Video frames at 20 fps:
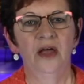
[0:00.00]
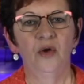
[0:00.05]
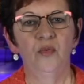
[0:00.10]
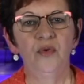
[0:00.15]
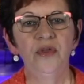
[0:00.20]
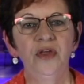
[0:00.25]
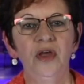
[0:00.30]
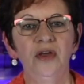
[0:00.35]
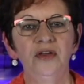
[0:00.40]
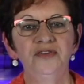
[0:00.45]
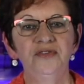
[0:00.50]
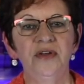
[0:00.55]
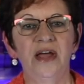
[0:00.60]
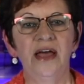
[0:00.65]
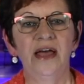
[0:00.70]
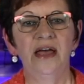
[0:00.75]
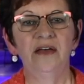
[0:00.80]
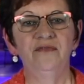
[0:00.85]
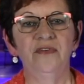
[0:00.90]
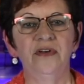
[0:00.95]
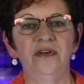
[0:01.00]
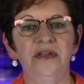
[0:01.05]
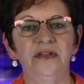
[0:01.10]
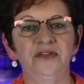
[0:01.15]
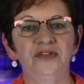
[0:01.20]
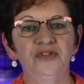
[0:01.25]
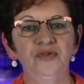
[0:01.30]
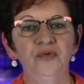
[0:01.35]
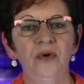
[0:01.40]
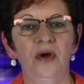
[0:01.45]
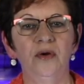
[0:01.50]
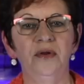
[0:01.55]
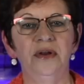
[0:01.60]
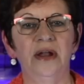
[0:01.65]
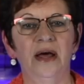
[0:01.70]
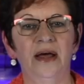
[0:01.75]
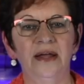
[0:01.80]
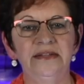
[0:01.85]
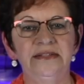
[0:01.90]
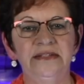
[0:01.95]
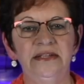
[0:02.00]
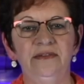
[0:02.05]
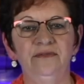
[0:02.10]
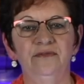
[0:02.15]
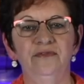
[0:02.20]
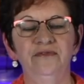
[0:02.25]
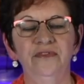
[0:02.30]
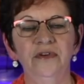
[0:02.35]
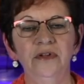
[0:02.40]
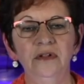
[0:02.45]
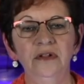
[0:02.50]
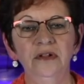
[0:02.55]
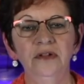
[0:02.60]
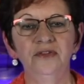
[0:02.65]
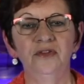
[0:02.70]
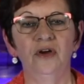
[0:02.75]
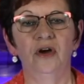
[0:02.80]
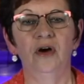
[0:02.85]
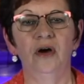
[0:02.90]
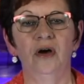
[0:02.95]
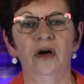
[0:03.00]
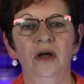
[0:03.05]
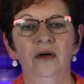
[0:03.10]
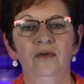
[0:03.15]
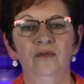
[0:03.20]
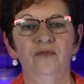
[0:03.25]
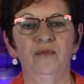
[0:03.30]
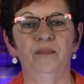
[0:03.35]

We're going to have a 2019 filled of